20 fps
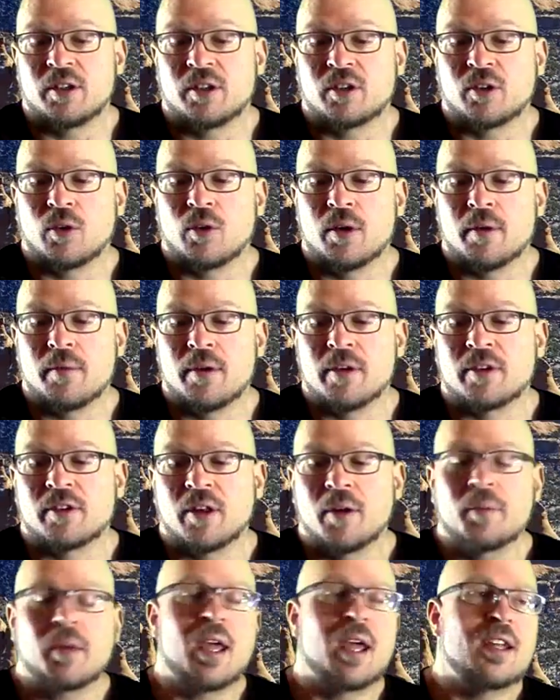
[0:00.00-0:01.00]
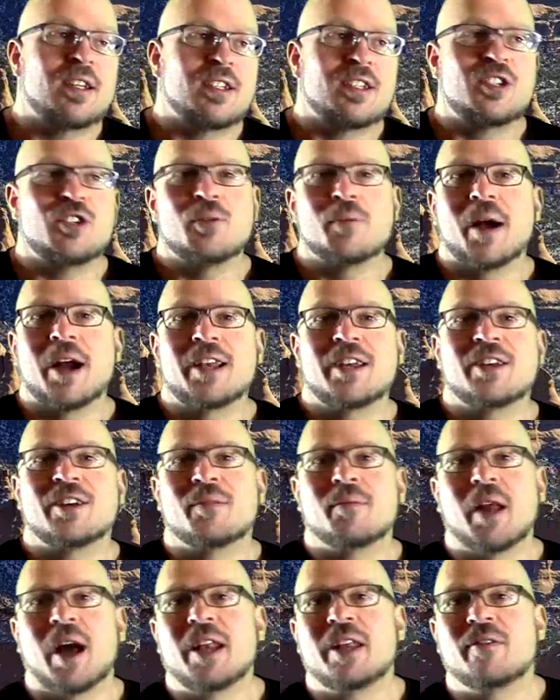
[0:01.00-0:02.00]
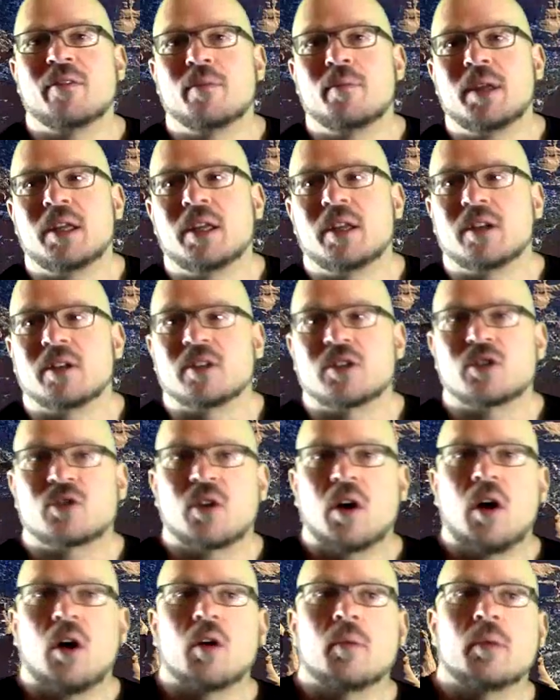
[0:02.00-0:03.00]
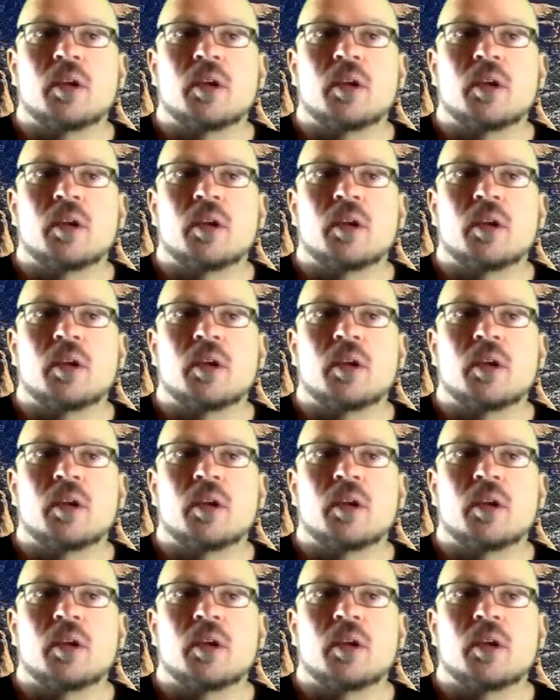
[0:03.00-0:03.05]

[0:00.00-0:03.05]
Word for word: So in some cases, you might end up not even being as strong,